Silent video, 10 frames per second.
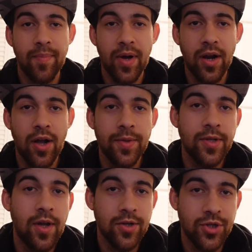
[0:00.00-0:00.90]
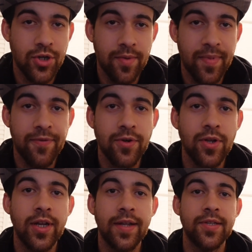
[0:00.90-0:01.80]
But on the long term, if you're
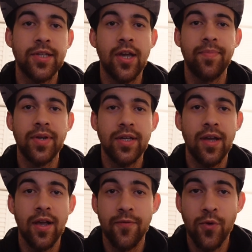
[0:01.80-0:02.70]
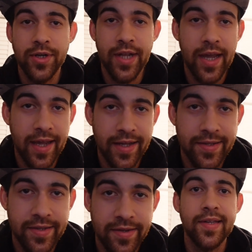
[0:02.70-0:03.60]
looking at this company for
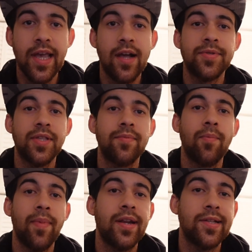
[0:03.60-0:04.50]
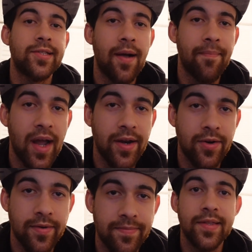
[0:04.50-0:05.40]
decades, this helps them remain a top
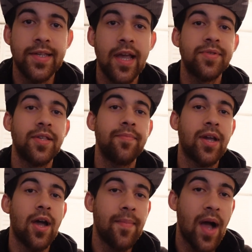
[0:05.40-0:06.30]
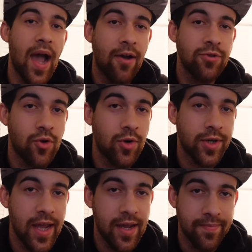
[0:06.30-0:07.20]
miner. This helps them become a household
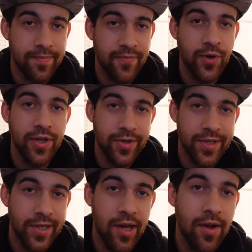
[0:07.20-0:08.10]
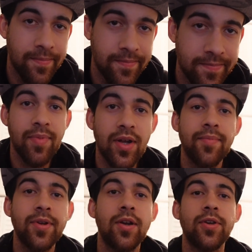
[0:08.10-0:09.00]
name for years to come. But
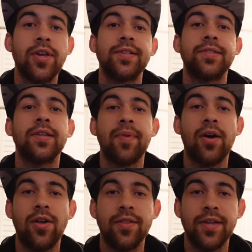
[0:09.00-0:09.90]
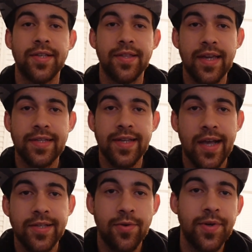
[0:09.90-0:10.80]
let me know what you guys think about all this. Thanks
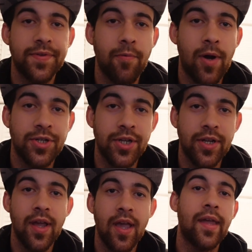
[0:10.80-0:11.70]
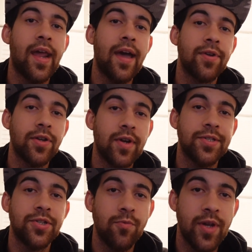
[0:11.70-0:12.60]
as always for watching and have a good
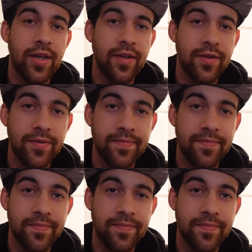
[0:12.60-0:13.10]
rest of your weekend.